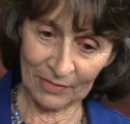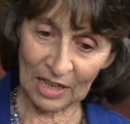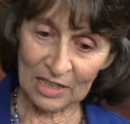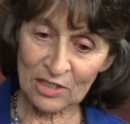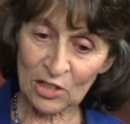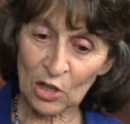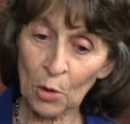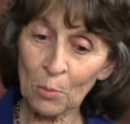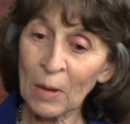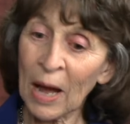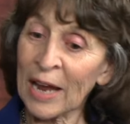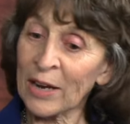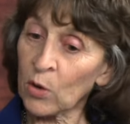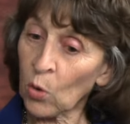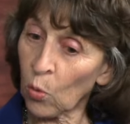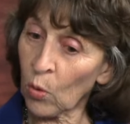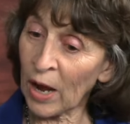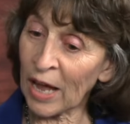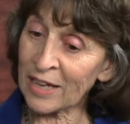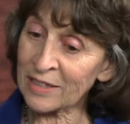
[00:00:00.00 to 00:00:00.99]
so my
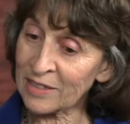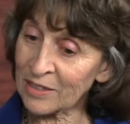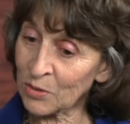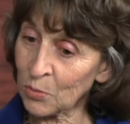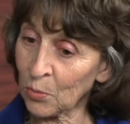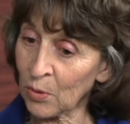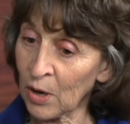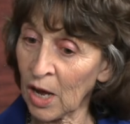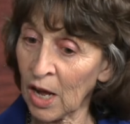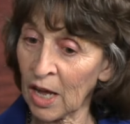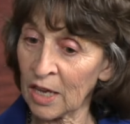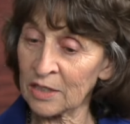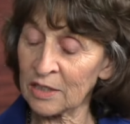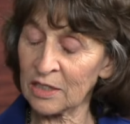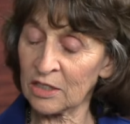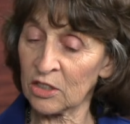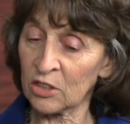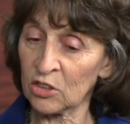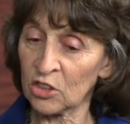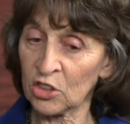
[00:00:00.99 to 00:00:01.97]
quest
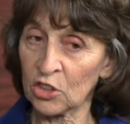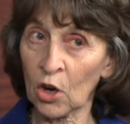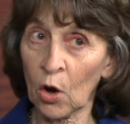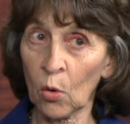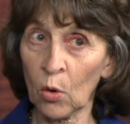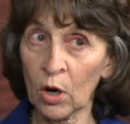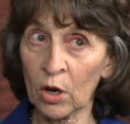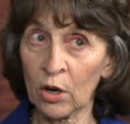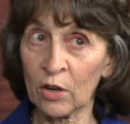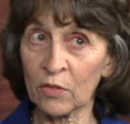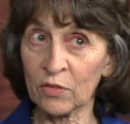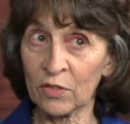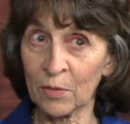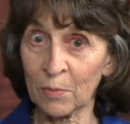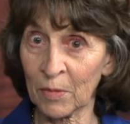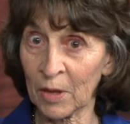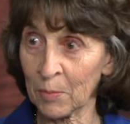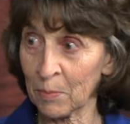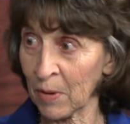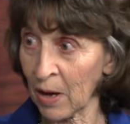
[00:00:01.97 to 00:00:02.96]
was to show her
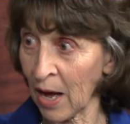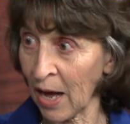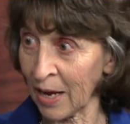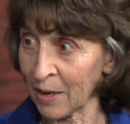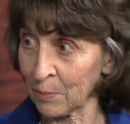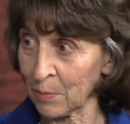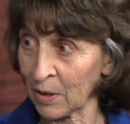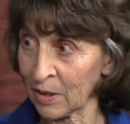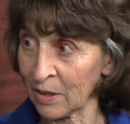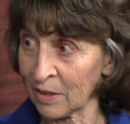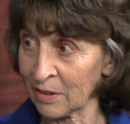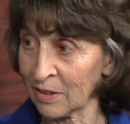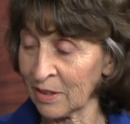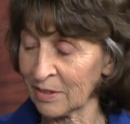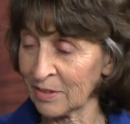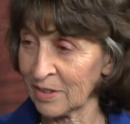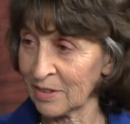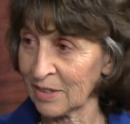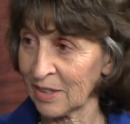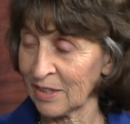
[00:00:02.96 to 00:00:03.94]
from the Bible
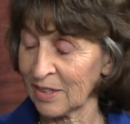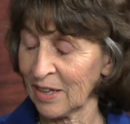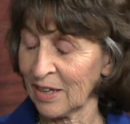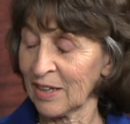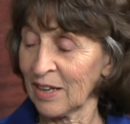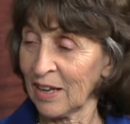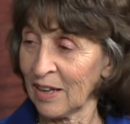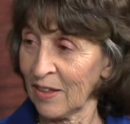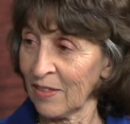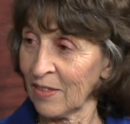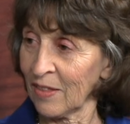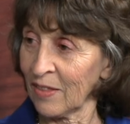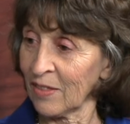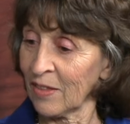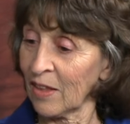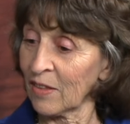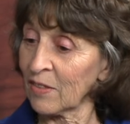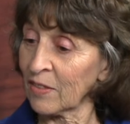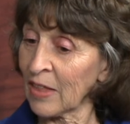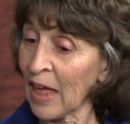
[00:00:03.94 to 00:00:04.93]

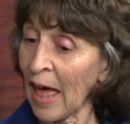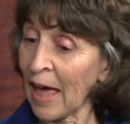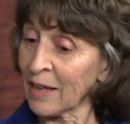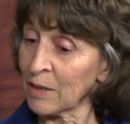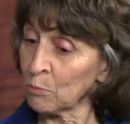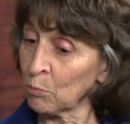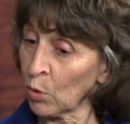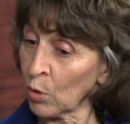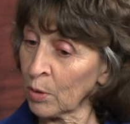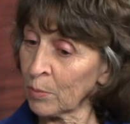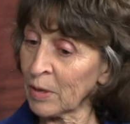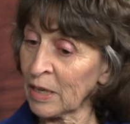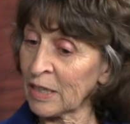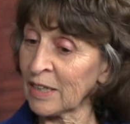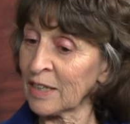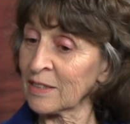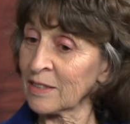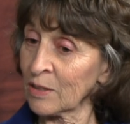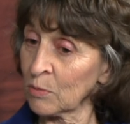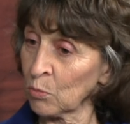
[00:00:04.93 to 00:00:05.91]
that
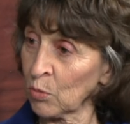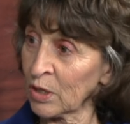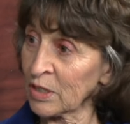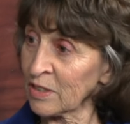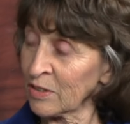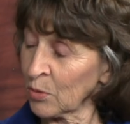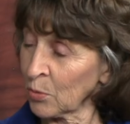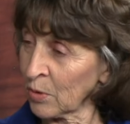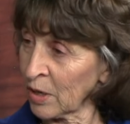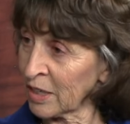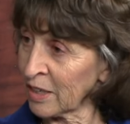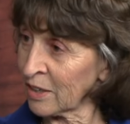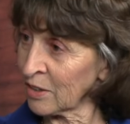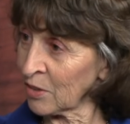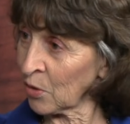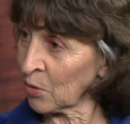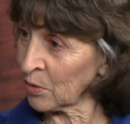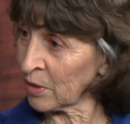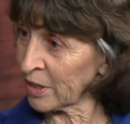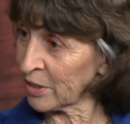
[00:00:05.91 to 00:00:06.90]
Mormonism was the one and
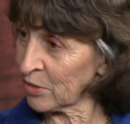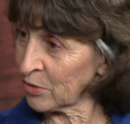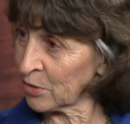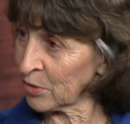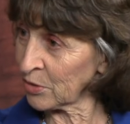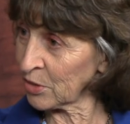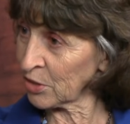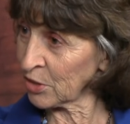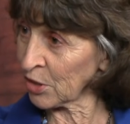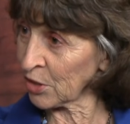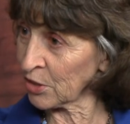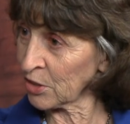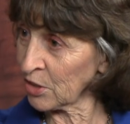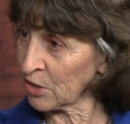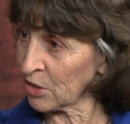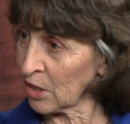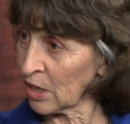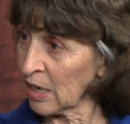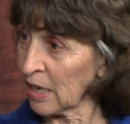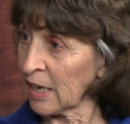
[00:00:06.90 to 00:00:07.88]
only true
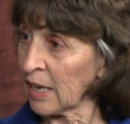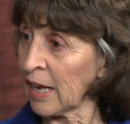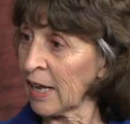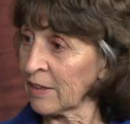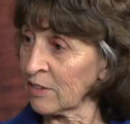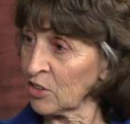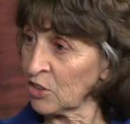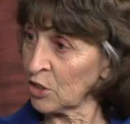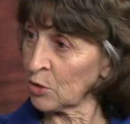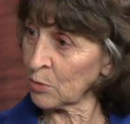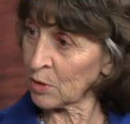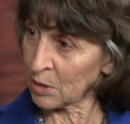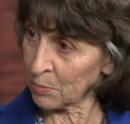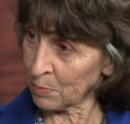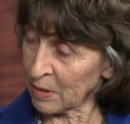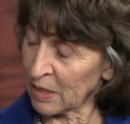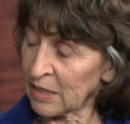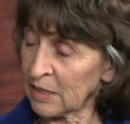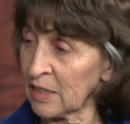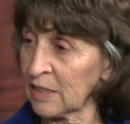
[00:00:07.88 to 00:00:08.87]
church, and she was
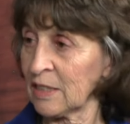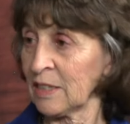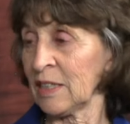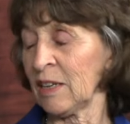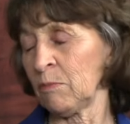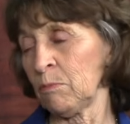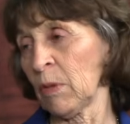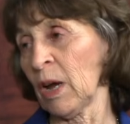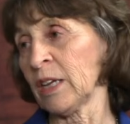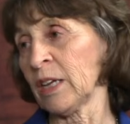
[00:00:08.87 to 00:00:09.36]
being deceived by